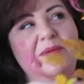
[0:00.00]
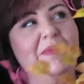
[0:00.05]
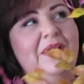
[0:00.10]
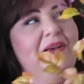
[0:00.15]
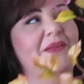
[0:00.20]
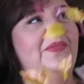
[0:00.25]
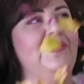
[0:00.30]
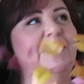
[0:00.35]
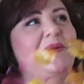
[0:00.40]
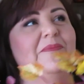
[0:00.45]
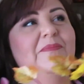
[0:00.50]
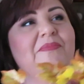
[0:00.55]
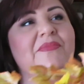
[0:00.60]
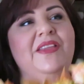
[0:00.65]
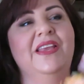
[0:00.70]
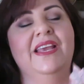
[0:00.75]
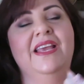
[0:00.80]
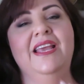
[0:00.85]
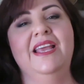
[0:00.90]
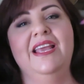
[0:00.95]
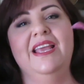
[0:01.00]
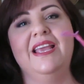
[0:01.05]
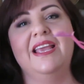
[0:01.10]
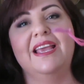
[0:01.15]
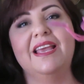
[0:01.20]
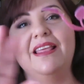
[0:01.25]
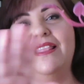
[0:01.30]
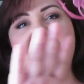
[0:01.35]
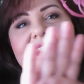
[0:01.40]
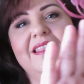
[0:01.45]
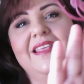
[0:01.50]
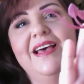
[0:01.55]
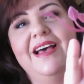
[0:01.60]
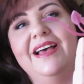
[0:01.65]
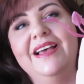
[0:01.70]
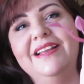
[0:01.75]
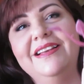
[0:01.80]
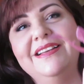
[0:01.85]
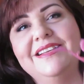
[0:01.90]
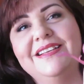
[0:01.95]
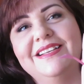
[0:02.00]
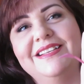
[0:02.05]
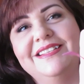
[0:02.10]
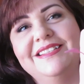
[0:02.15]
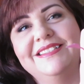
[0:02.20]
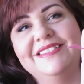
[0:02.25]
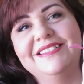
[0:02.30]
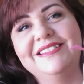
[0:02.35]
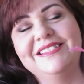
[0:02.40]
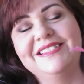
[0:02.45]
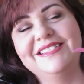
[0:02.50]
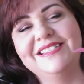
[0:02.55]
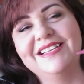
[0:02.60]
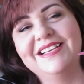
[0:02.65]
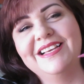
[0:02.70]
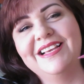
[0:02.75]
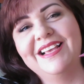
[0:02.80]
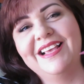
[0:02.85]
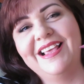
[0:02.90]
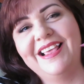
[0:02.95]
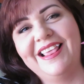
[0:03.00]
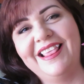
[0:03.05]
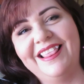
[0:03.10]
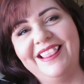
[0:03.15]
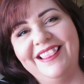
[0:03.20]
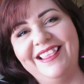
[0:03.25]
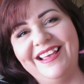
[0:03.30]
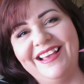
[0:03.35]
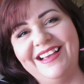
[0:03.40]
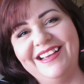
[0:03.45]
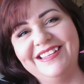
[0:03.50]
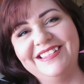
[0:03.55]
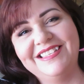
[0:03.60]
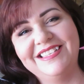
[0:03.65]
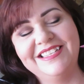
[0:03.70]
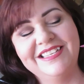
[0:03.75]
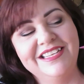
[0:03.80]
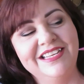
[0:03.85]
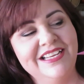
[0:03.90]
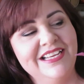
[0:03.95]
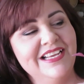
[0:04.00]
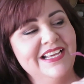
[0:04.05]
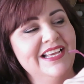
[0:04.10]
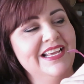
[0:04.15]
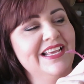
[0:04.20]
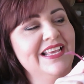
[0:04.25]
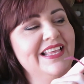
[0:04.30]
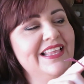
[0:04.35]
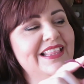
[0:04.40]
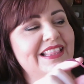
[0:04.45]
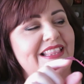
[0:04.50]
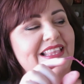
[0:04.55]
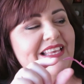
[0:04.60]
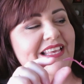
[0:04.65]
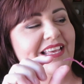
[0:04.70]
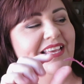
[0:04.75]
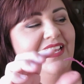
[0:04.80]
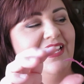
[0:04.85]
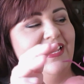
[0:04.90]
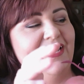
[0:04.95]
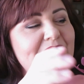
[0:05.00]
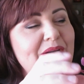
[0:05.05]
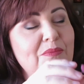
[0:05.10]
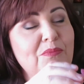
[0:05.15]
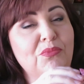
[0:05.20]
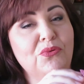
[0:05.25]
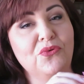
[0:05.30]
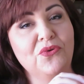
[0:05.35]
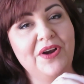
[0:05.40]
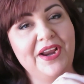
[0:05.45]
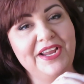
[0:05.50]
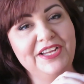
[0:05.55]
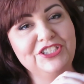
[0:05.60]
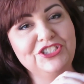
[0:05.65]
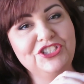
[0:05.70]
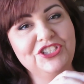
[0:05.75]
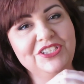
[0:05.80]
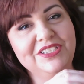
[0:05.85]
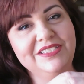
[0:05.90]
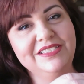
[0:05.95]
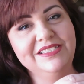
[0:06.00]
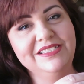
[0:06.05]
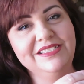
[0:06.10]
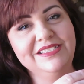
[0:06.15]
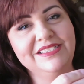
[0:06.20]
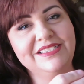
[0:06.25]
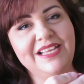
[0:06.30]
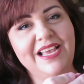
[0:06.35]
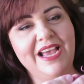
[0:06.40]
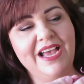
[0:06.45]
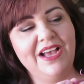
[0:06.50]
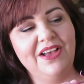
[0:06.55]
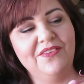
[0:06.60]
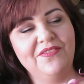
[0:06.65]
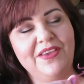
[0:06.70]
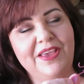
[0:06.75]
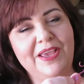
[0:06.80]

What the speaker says: about them, and that is that the branches have